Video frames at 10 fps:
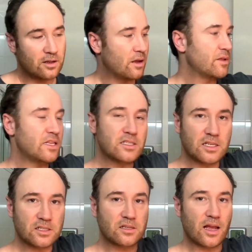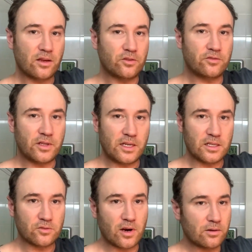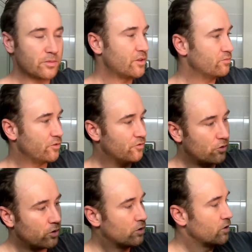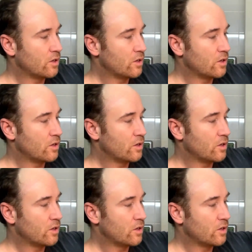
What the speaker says: I mean, these things stay good for years, right? Before